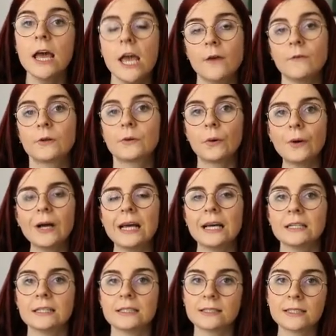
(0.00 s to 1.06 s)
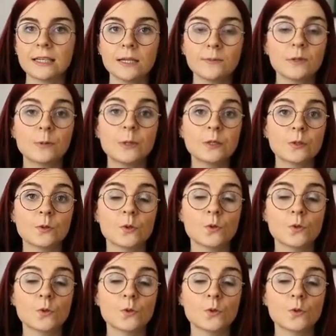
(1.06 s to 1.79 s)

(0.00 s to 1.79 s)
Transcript: it will go ahead and set up the resources